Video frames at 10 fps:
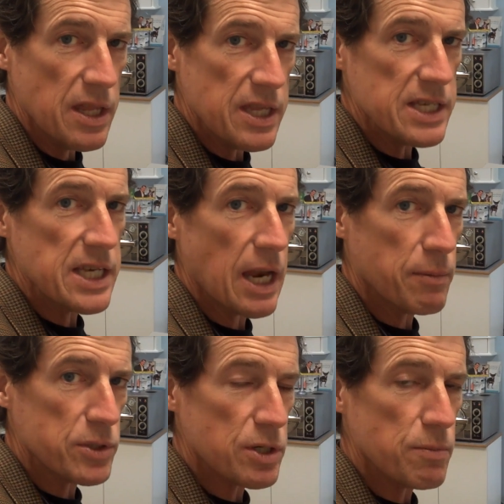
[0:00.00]
These
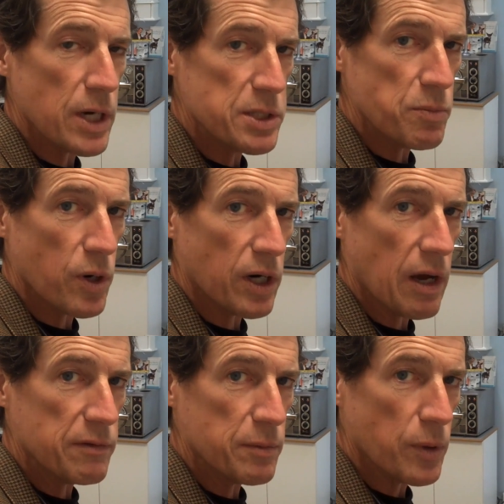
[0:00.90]
animals are much more
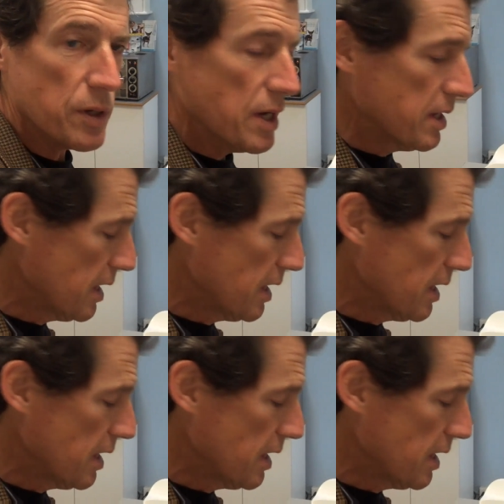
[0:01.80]
comfortable.